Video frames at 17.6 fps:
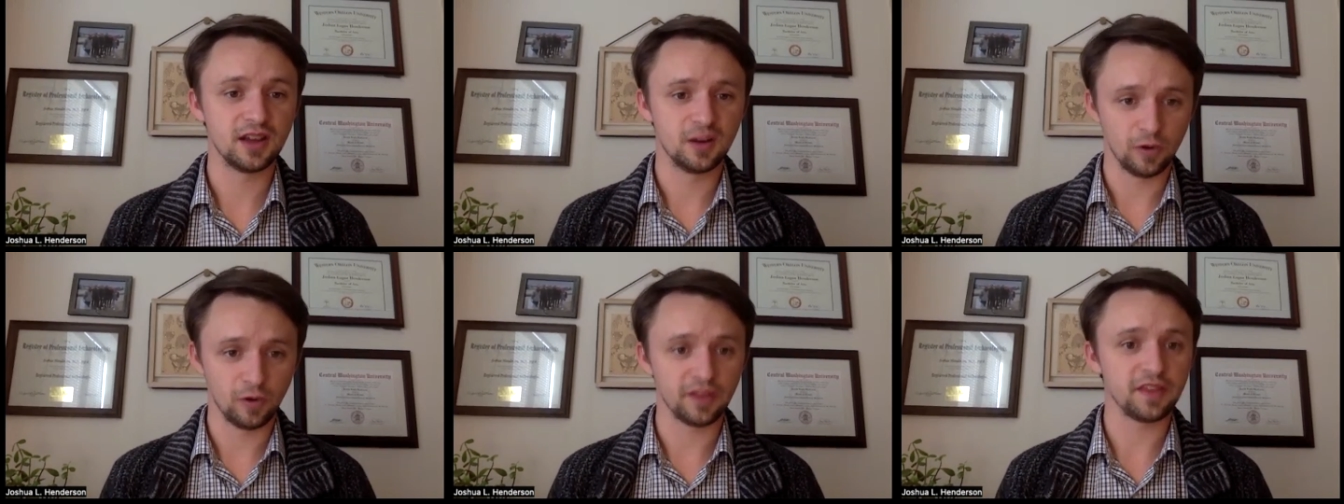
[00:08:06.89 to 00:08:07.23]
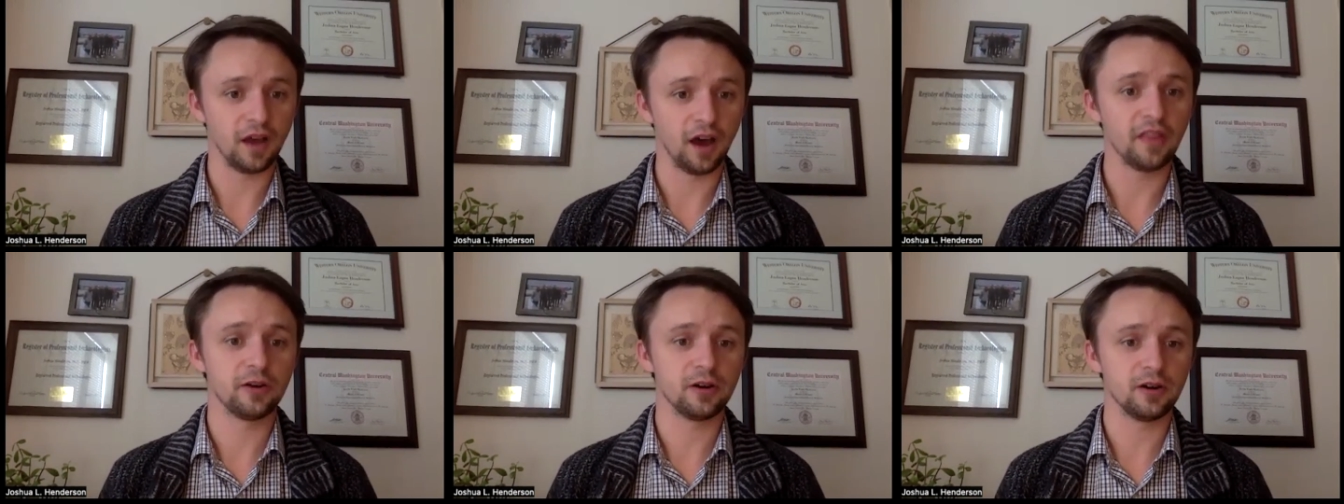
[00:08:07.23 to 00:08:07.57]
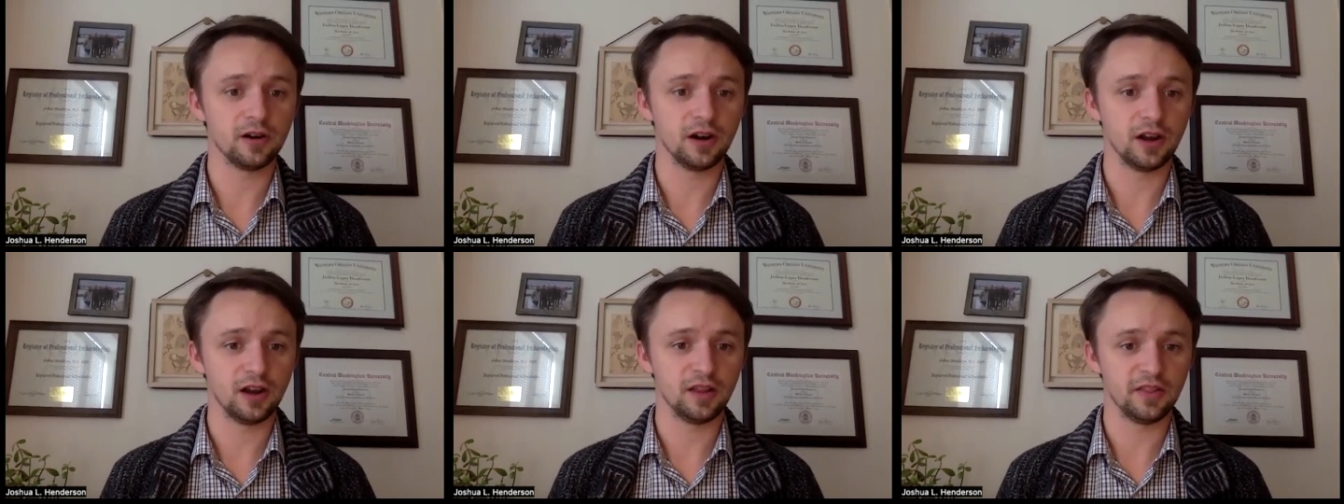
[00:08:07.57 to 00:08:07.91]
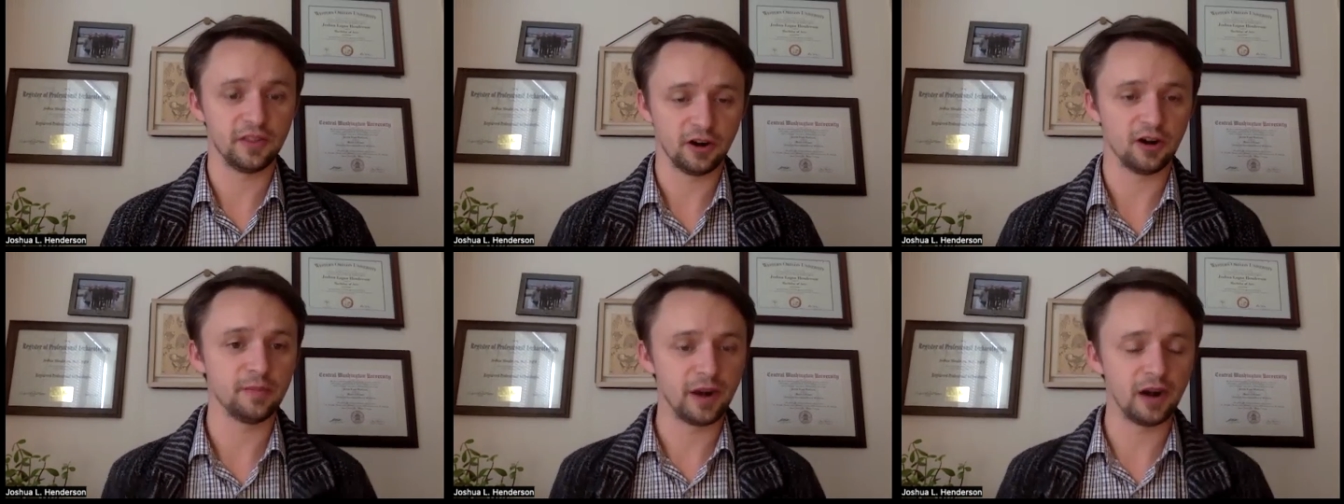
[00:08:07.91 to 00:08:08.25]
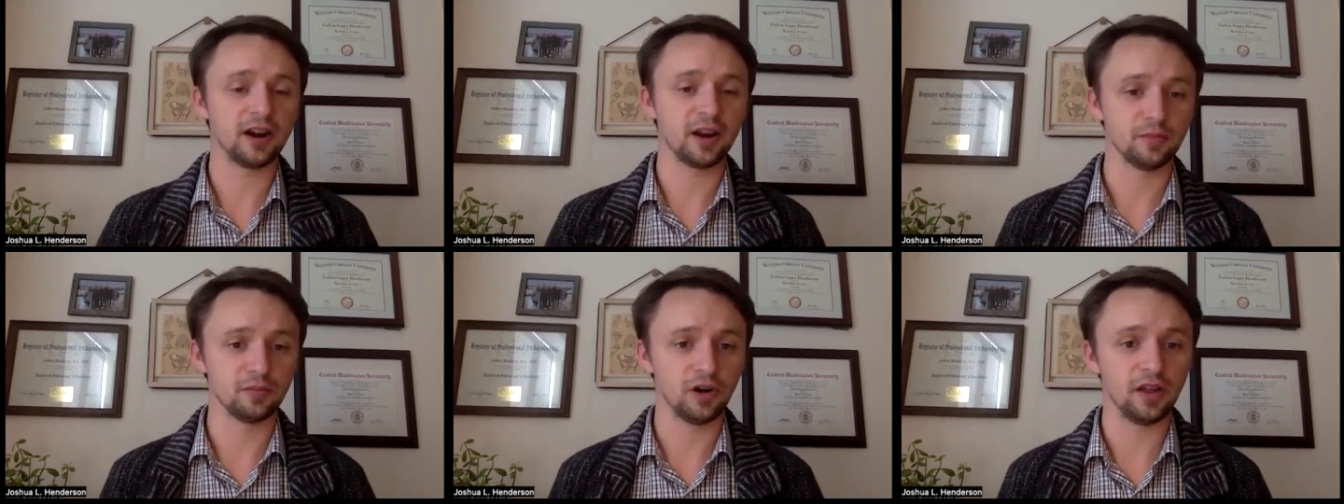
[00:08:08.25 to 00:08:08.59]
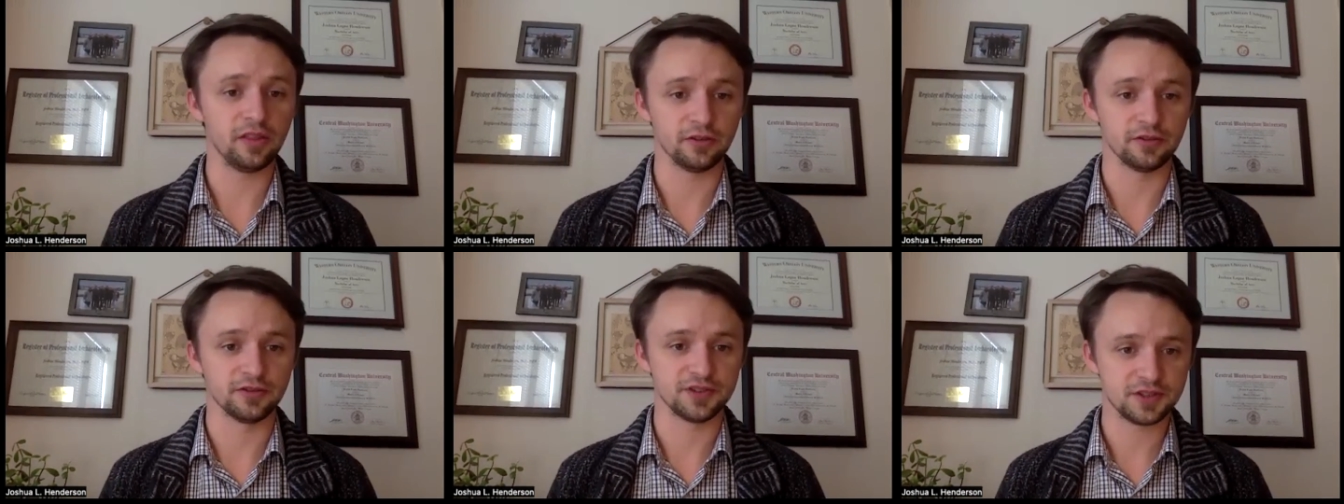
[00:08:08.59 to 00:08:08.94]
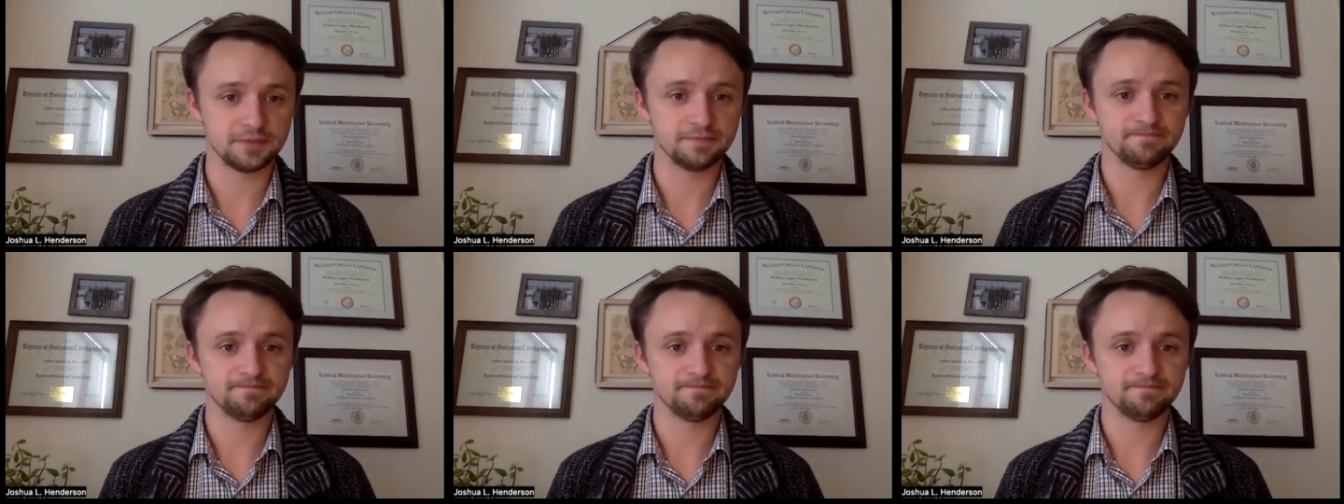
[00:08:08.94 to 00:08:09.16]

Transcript: with other uh, their American brothers